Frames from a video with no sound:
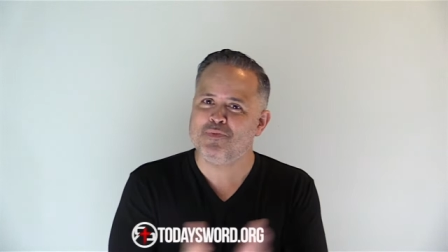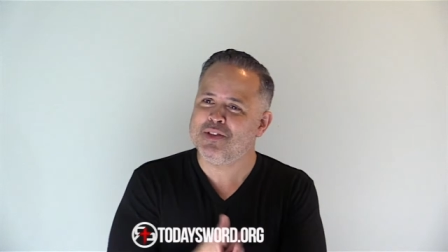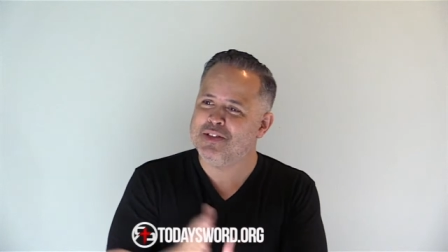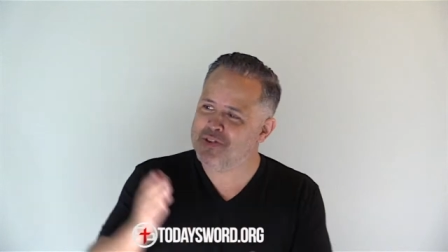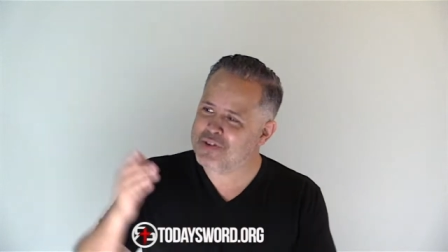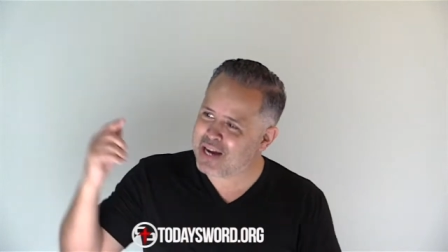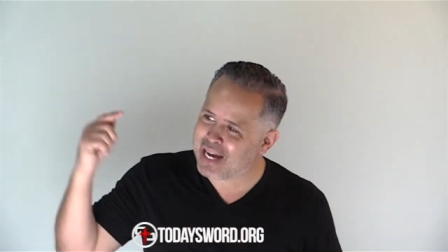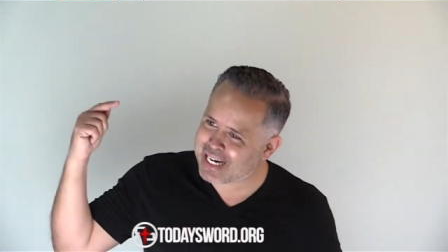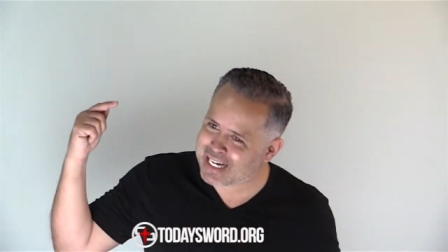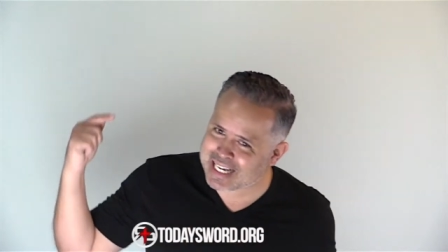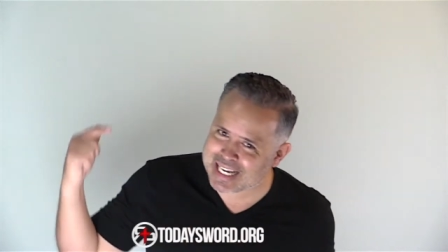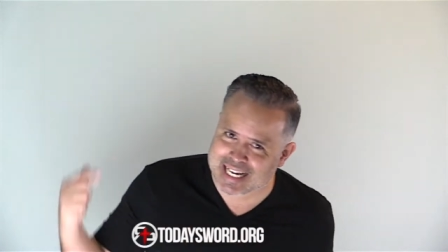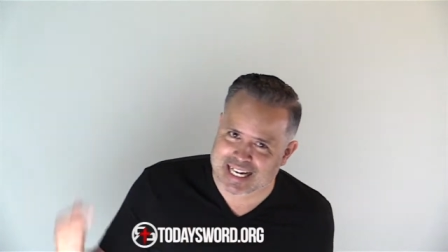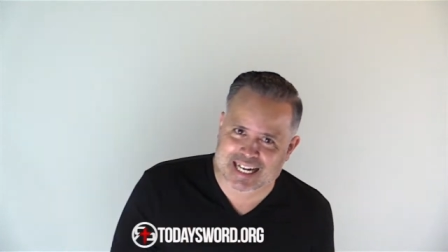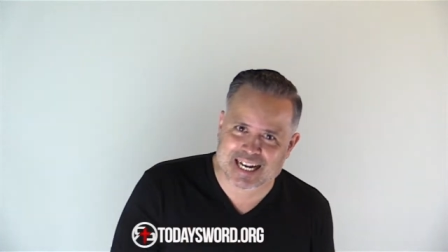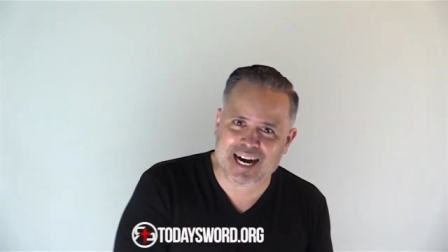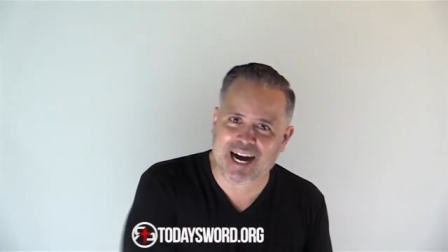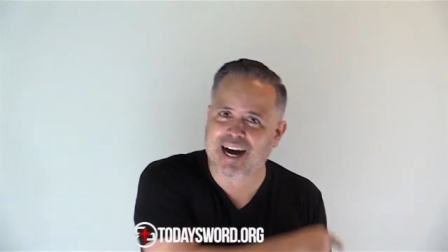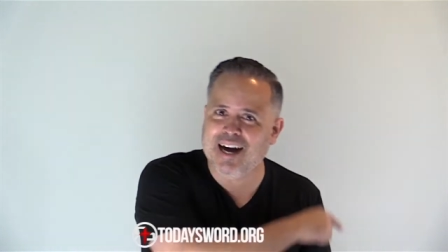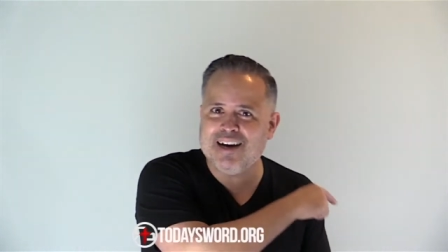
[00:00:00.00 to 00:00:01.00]
You got to
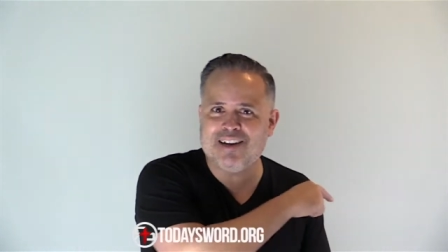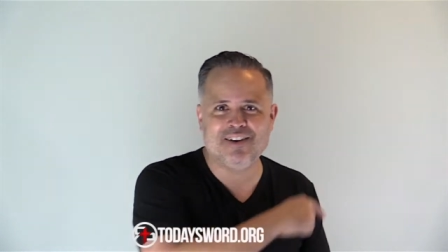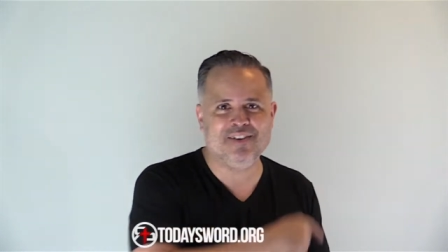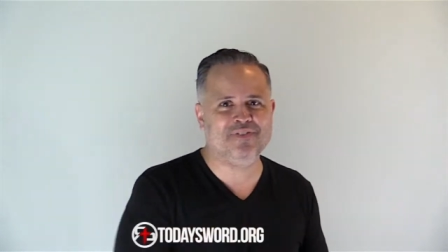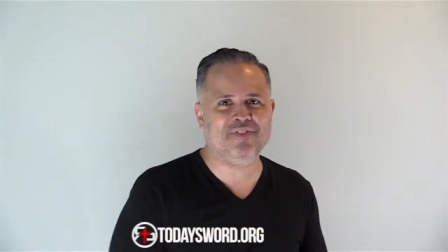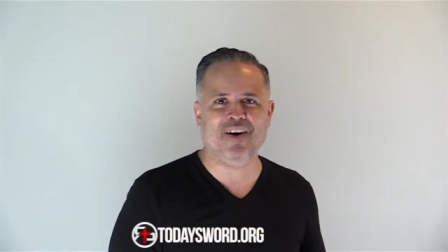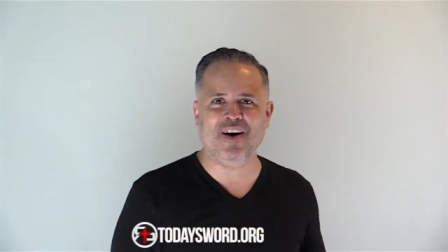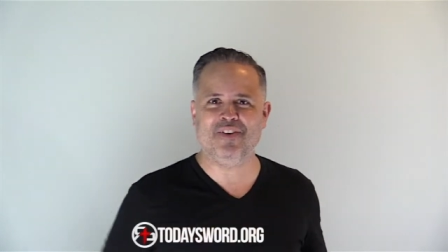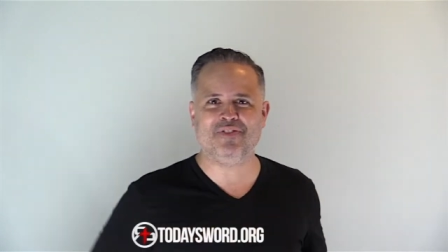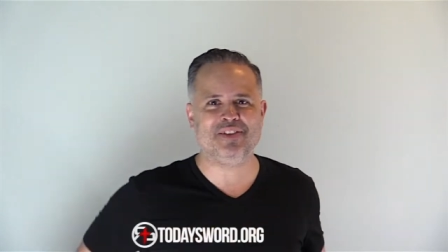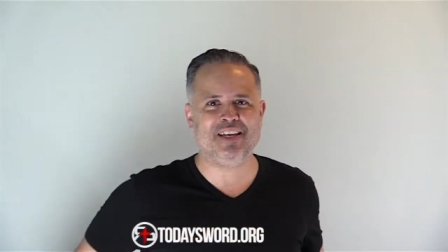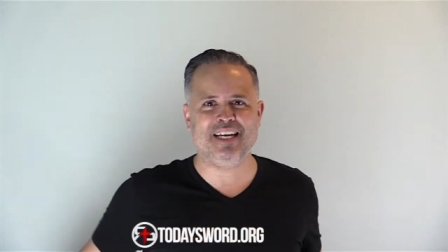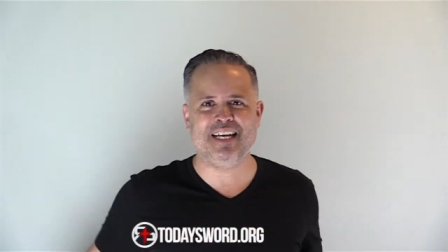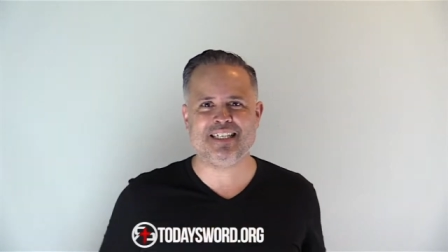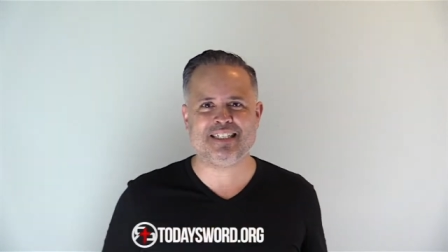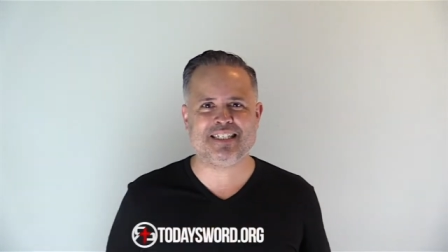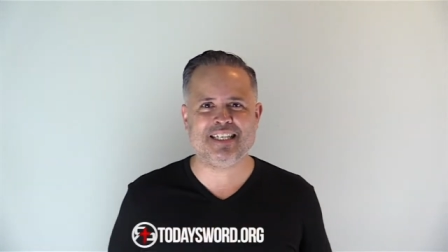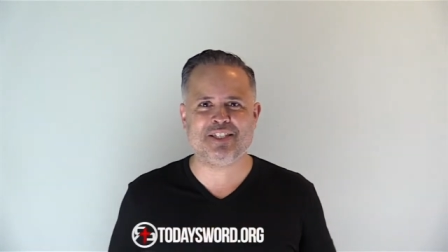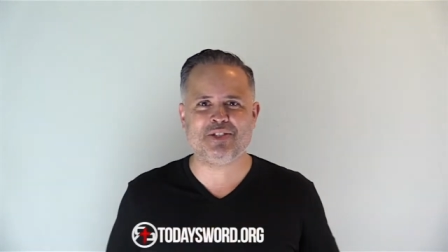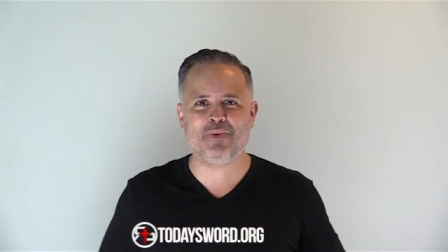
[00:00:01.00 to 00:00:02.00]
get God involved in that
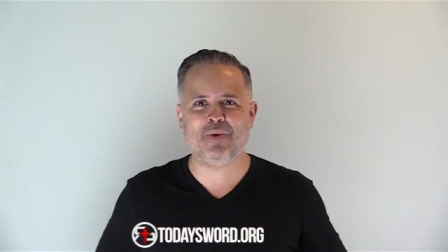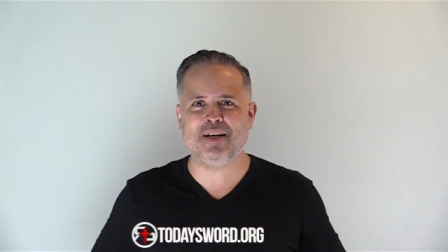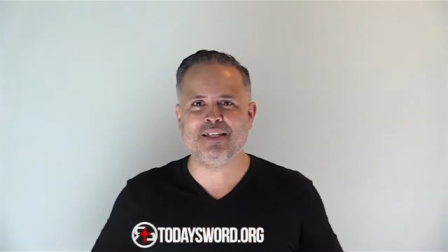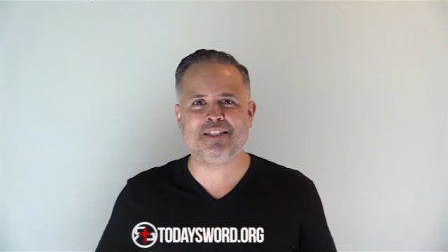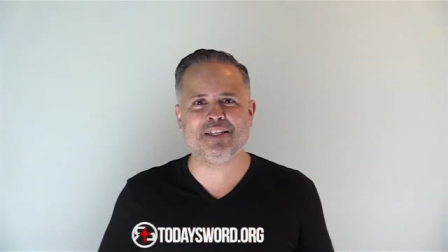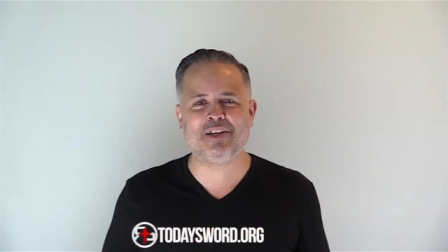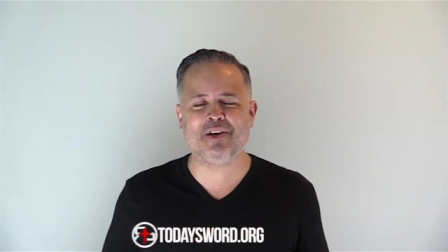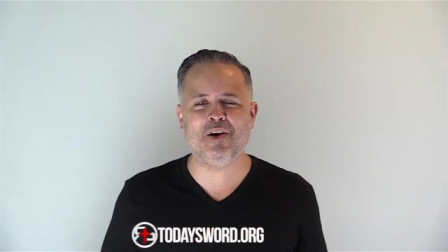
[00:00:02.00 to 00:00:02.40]
situation.